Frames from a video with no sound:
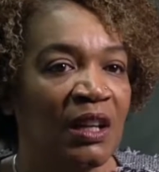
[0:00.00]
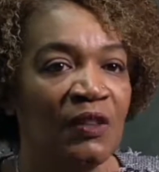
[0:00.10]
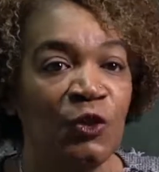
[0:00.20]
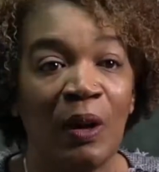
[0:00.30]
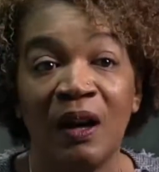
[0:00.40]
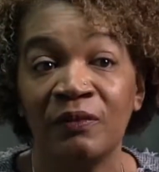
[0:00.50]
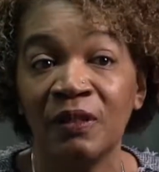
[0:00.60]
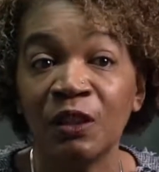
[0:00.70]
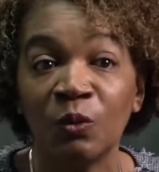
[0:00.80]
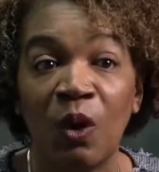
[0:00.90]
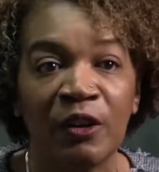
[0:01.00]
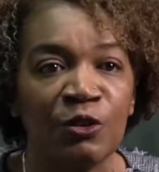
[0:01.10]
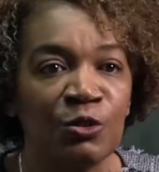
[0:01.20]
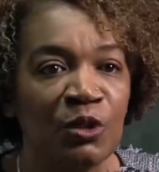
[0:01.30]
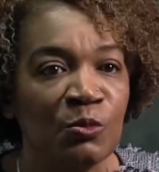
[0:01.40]
If you have little water
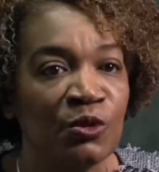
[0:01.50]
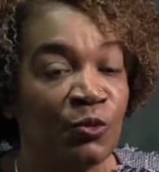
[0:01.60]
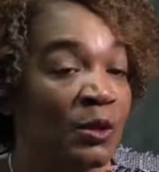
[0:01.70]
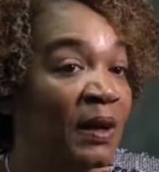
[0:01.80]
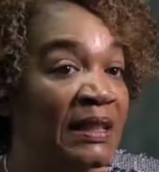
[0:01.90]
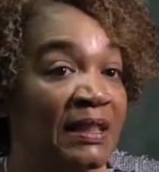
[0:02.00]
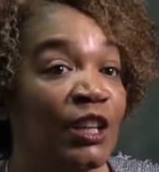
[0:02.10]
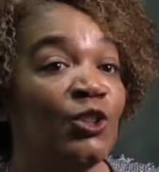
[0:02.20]
to remove, we might say,